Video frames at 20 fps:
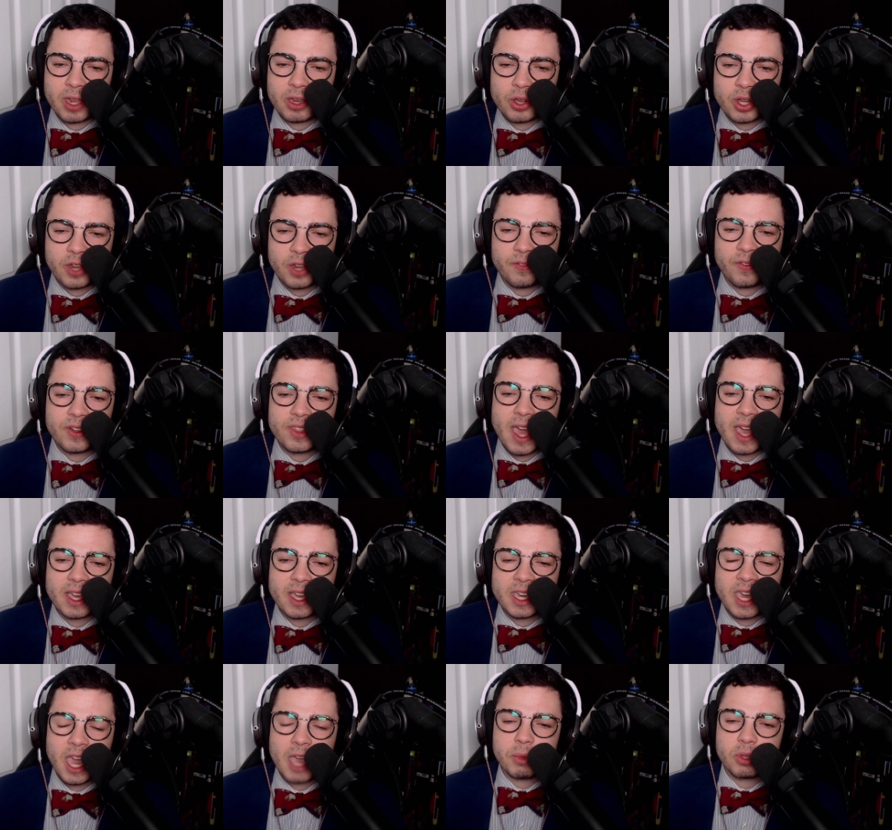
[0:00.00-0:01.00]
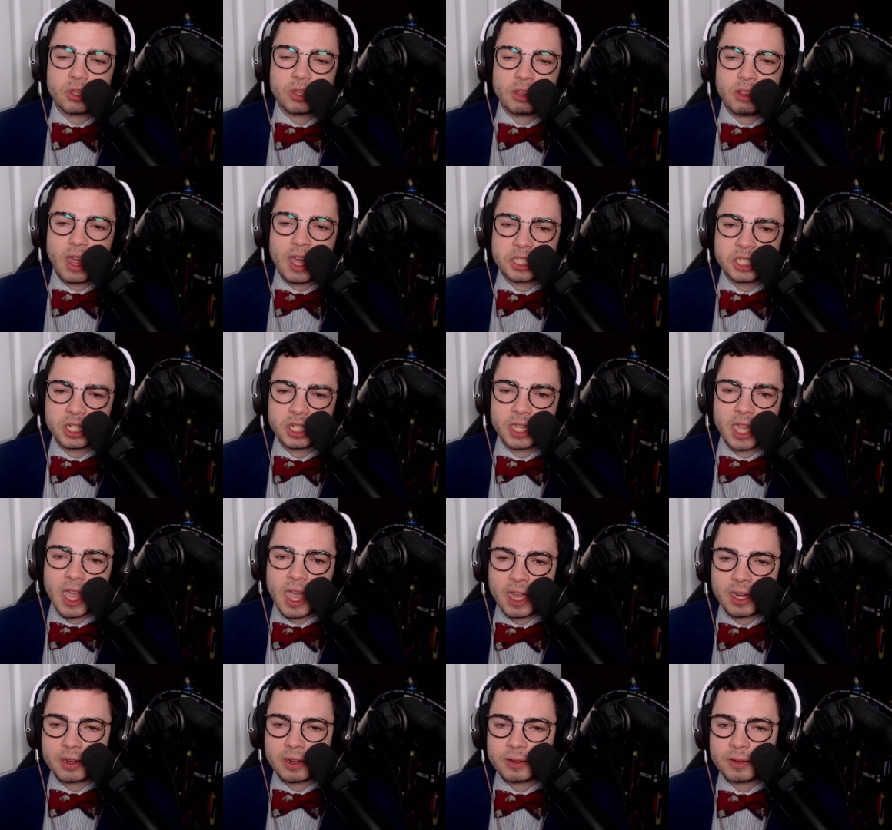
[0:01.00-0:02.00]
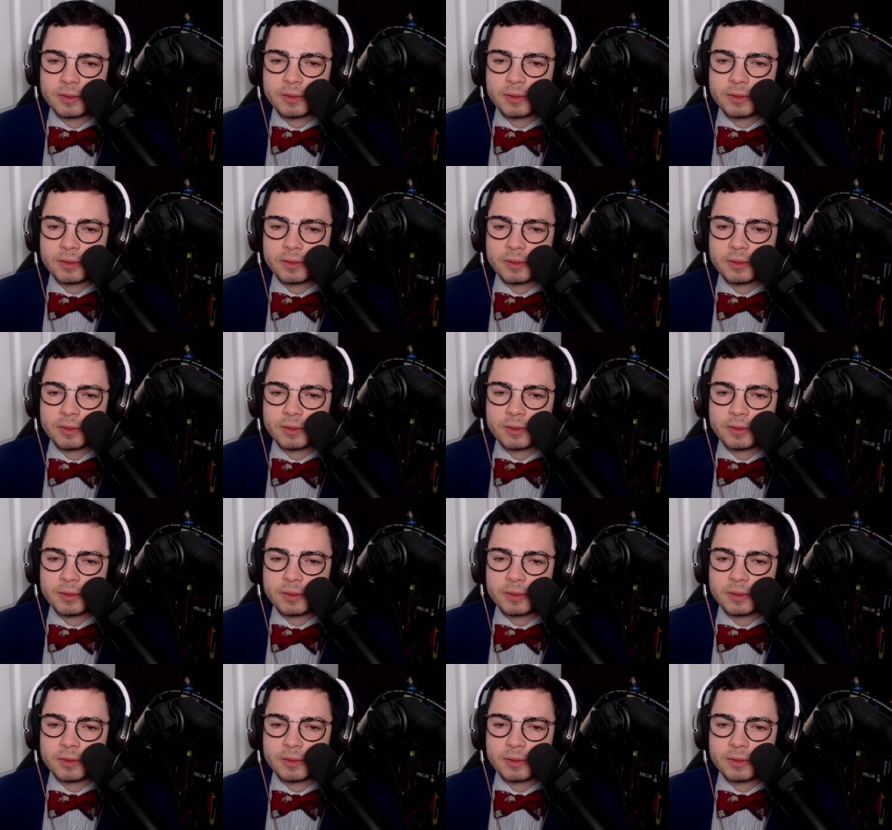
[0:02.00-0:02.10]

looking for that camel clutch again.